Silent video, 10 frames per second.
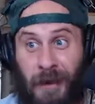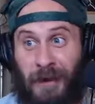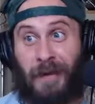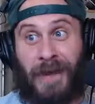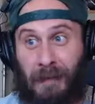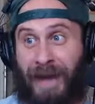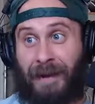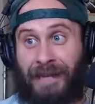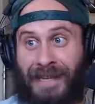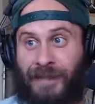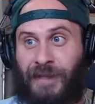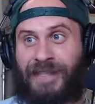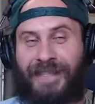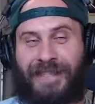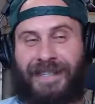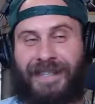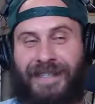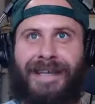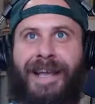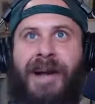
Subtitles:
already a Pirate Legend. It's